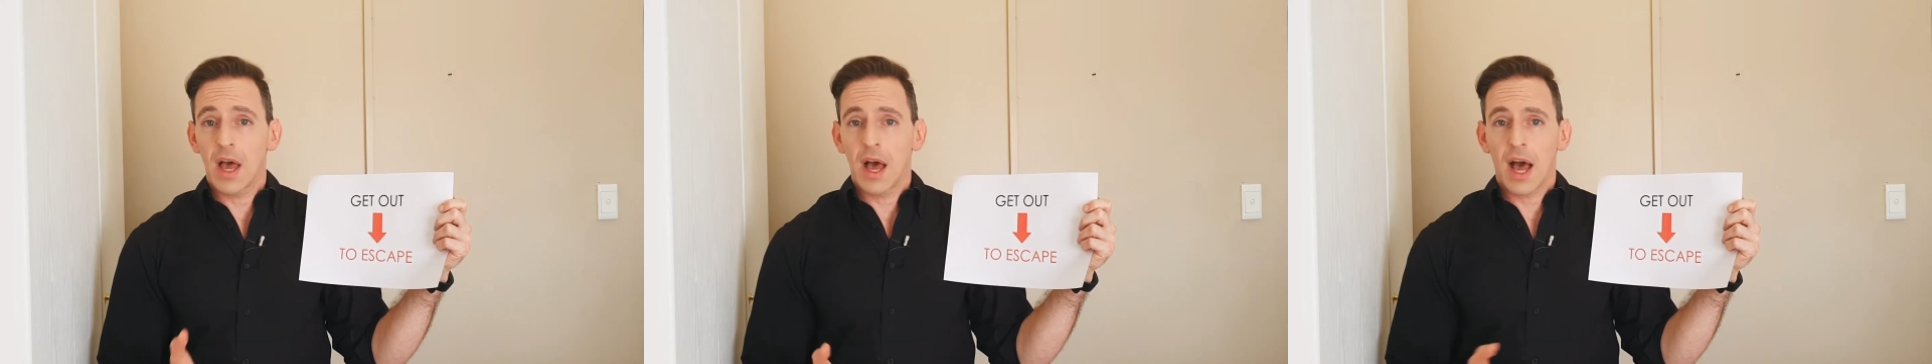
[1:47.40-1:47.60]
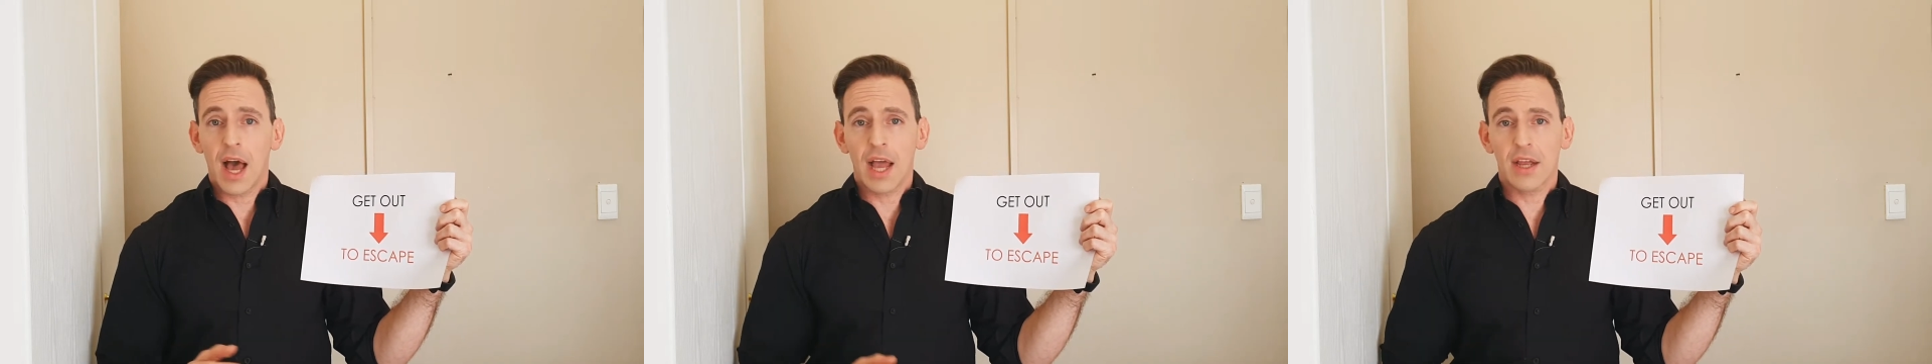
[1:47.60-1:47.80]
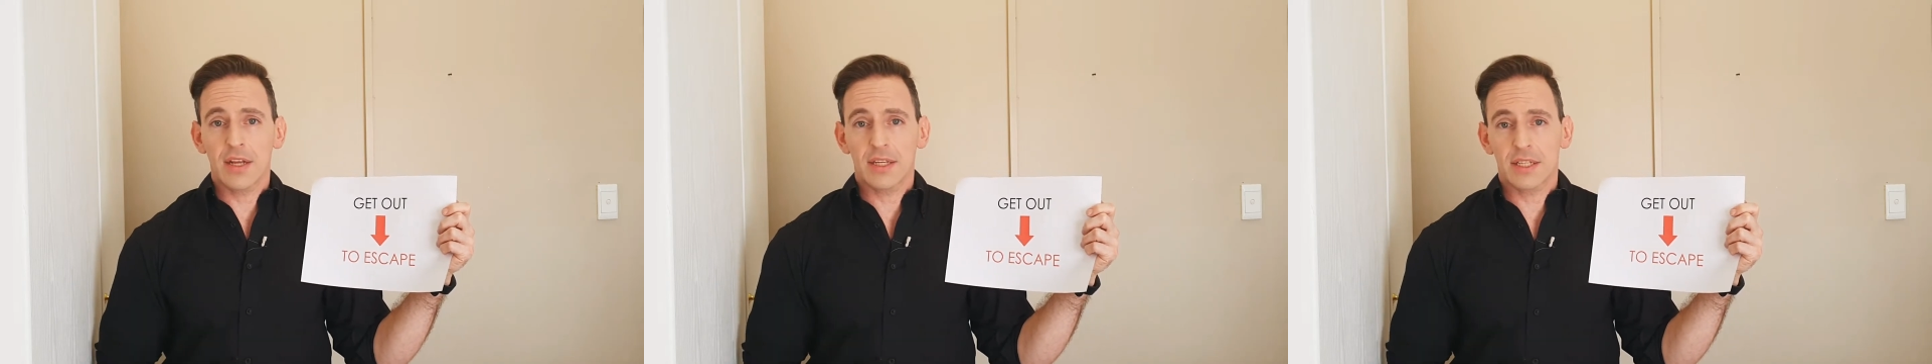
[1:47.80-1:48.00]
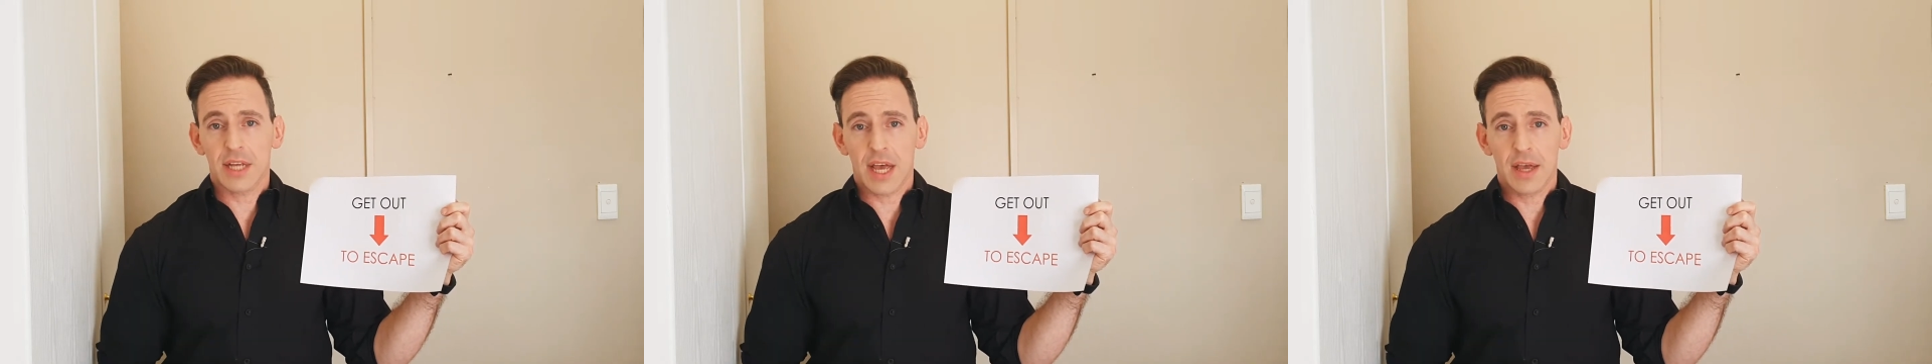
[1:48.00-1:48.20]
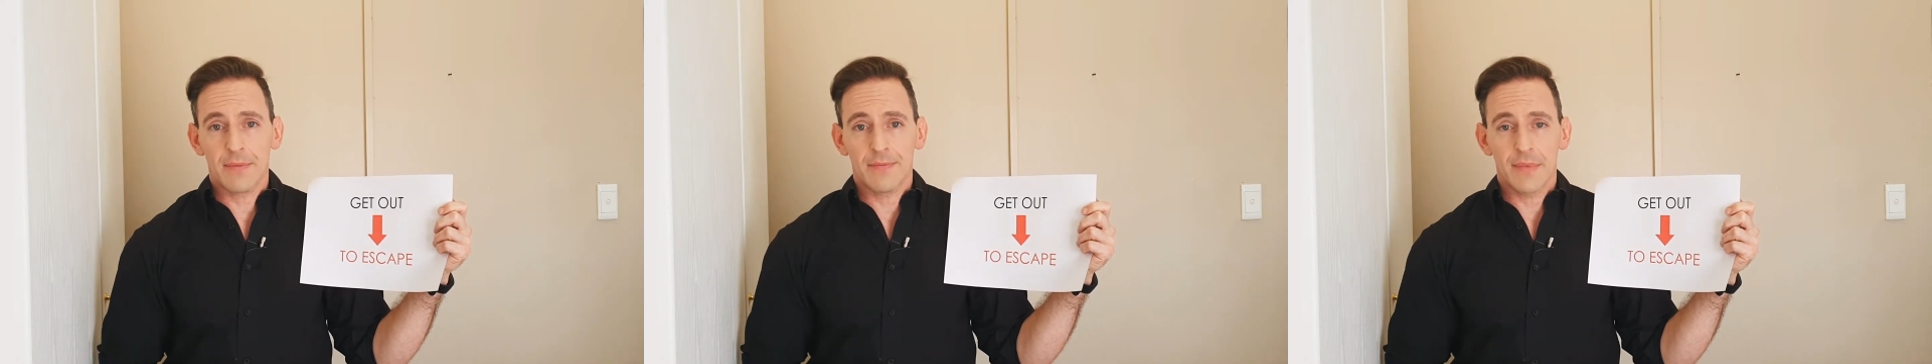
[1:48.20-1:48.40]
I could
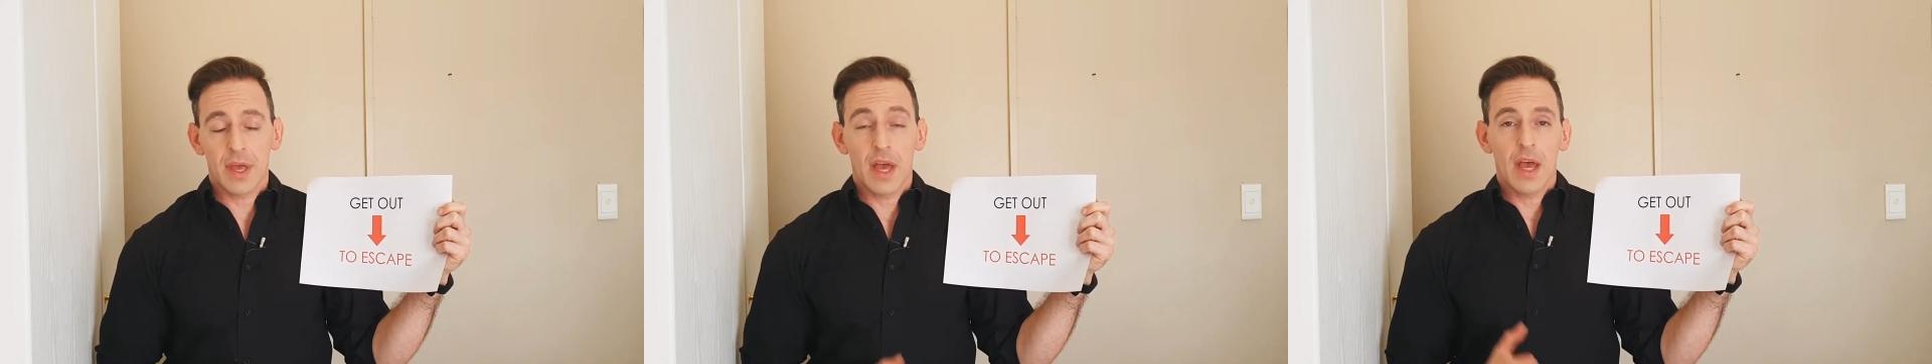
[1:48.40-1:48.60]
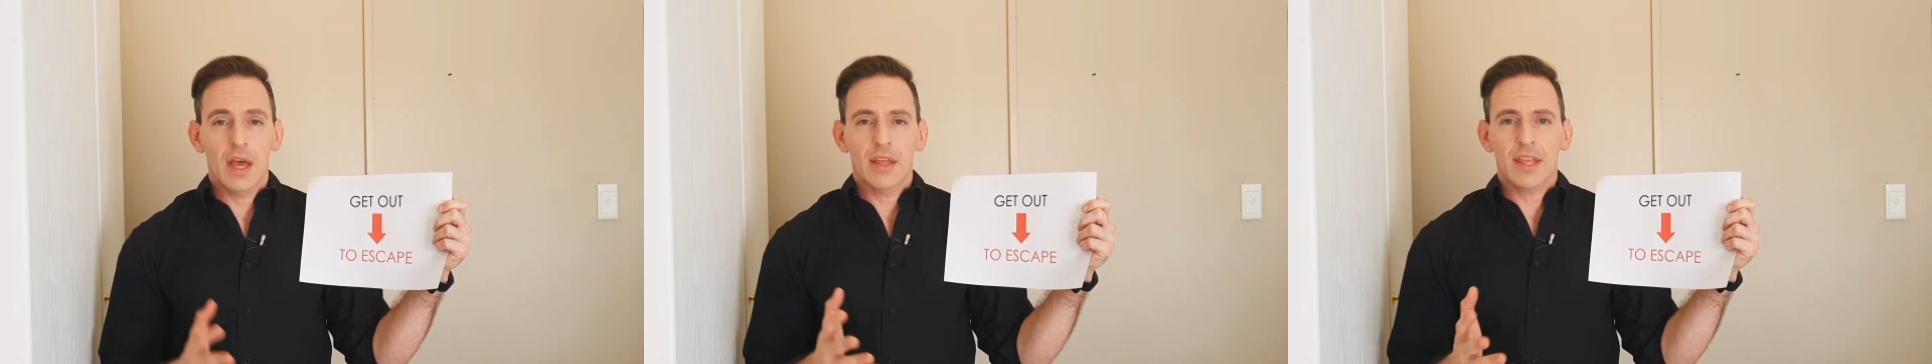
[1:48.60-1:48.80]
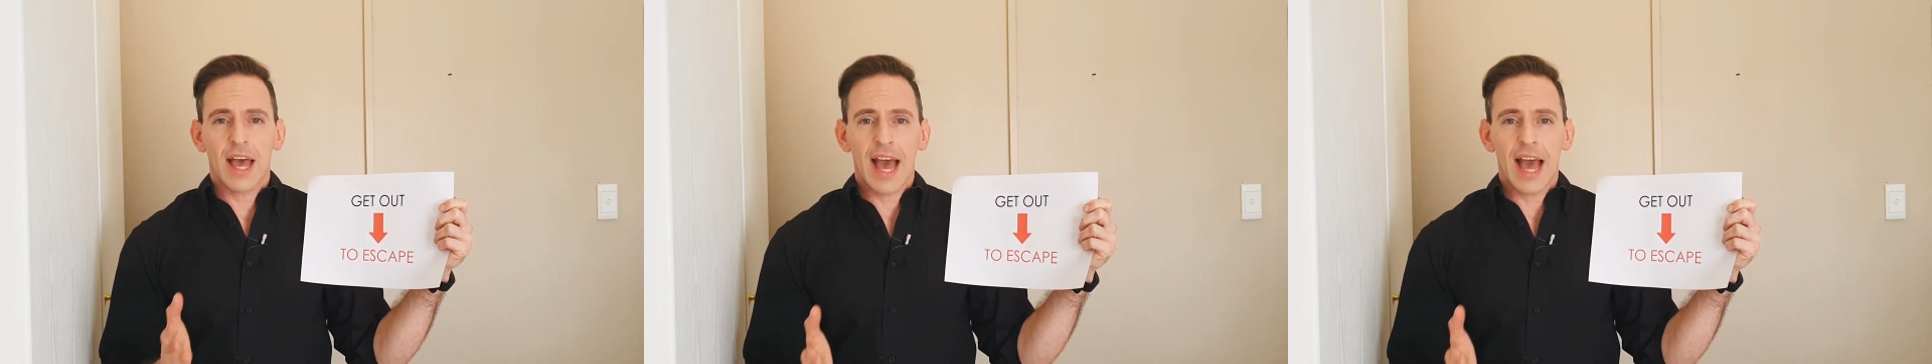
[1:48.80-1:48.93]
say, the